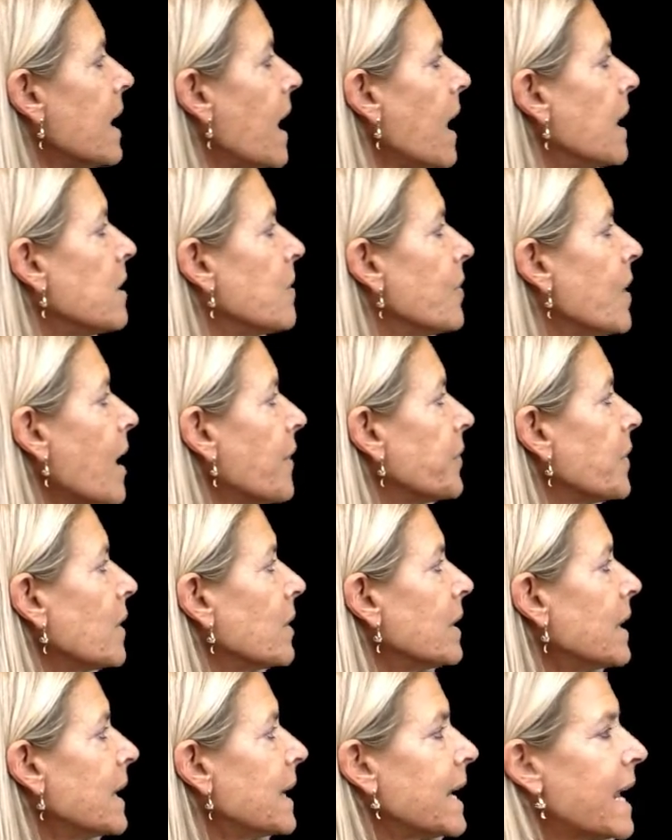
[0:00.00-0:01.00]
and you've got the
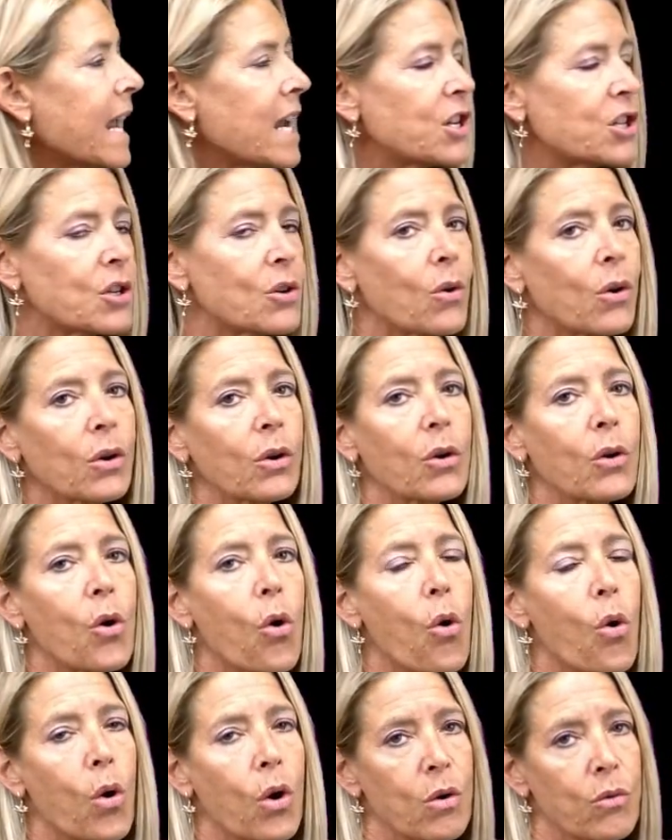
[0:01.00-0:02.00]
litigation or
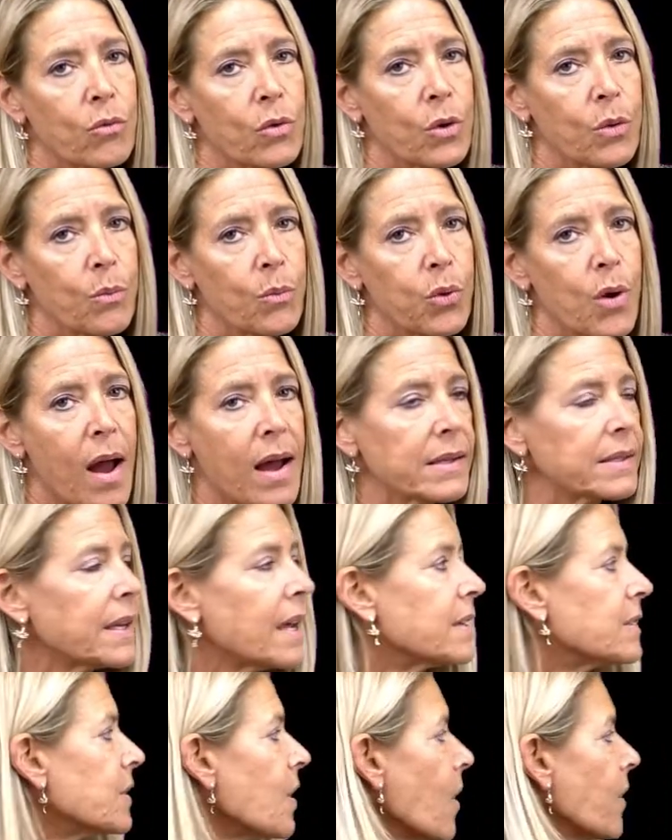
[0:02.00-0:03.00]
courtroom
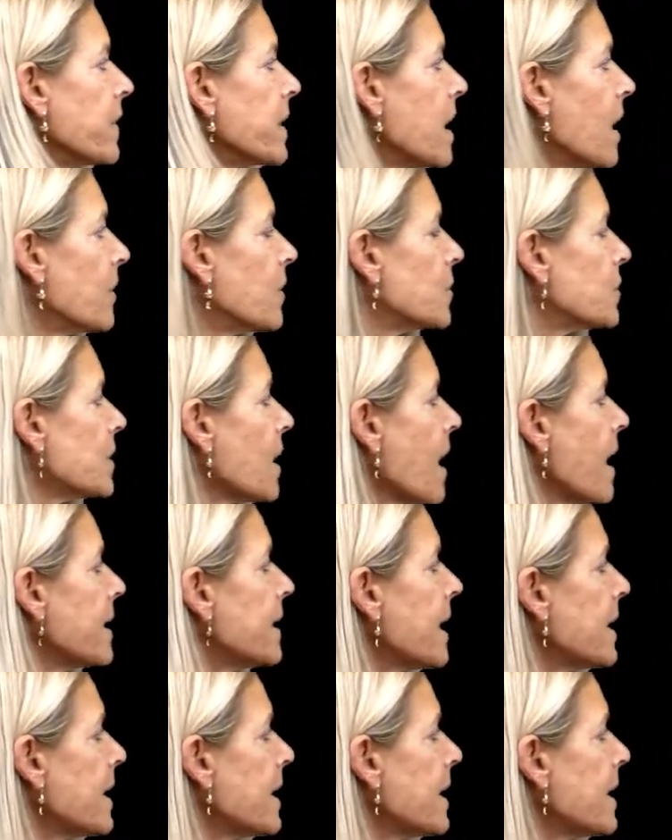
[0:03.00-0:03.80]
process on the other side.